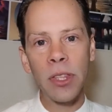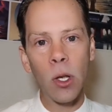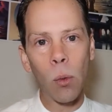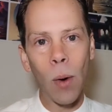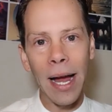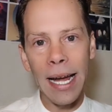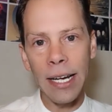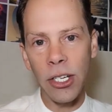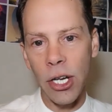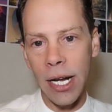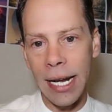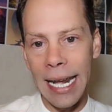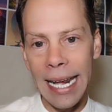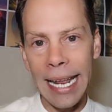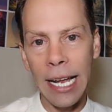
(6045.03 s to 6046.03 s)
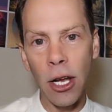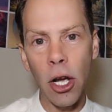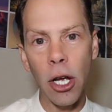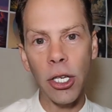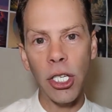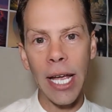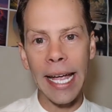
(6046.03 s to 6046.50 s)
The way
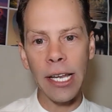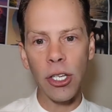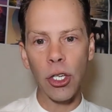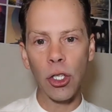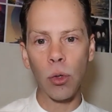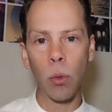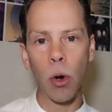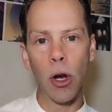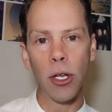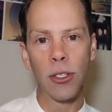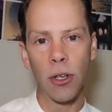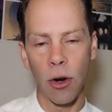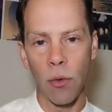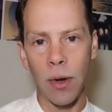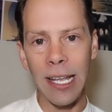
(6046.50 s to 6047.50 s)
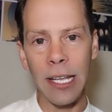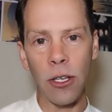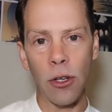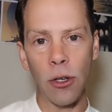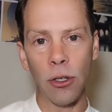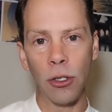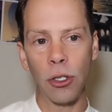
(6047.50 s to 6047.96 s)
lingo changes, words are
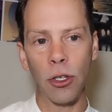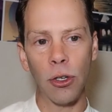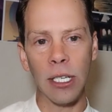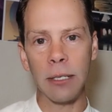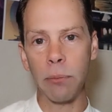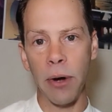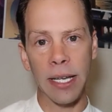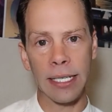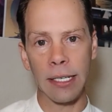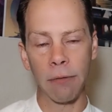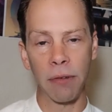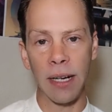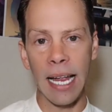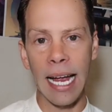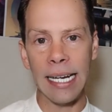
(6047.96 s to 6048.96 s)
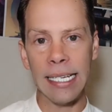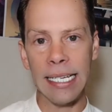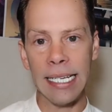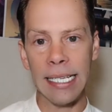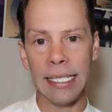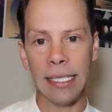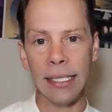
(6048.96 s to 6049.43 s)
reused to express different
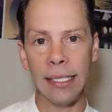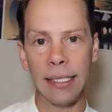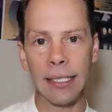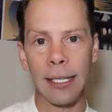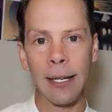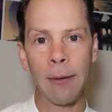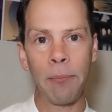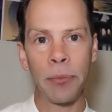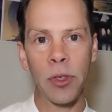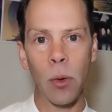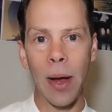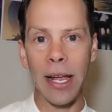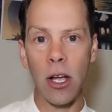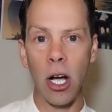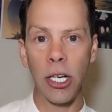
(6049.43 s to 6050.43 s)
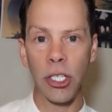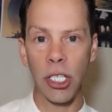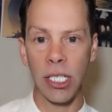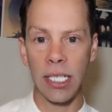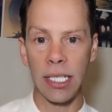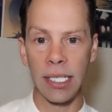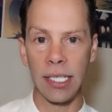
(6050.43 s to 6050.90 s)
ideas. The way
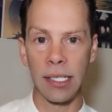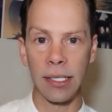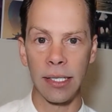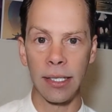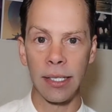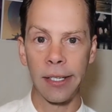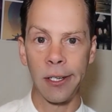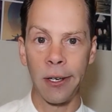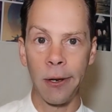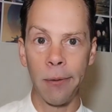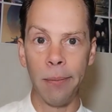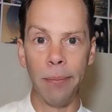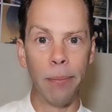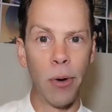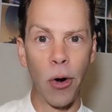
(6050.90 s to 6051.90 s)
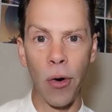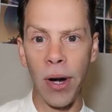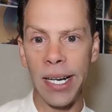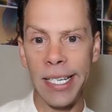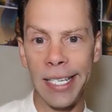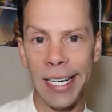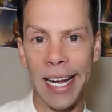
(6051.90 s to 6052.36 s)
consciousness is
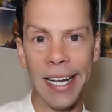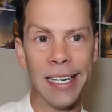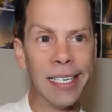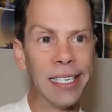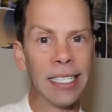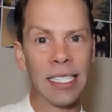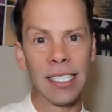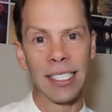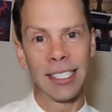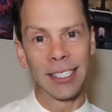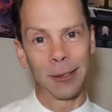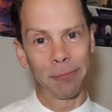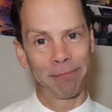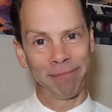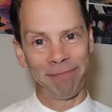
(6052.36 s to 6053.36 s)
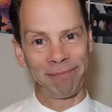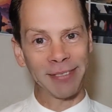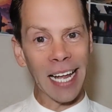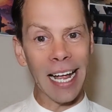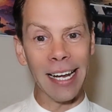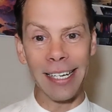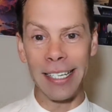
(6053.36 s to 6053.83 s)
mirrored and
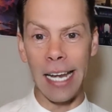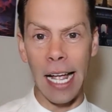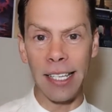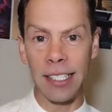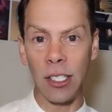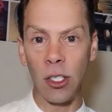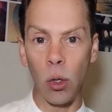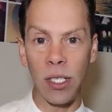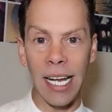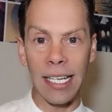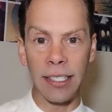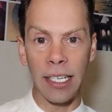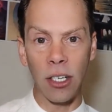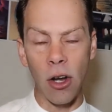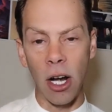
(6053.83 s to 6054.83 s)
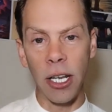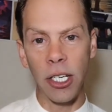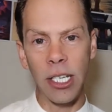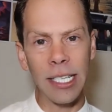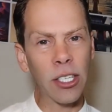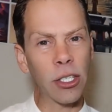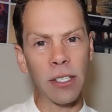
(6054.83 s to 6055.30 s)
doesn't or does
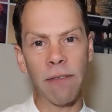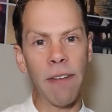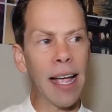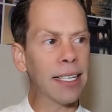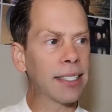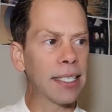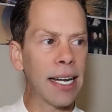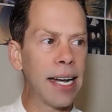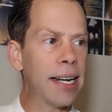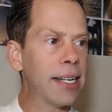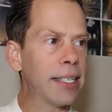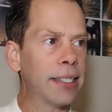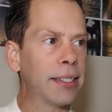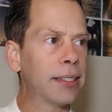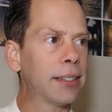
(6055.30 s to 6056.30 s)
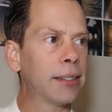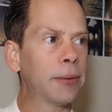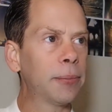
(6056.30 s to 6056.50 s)
acknowledge it. It's just fascinating.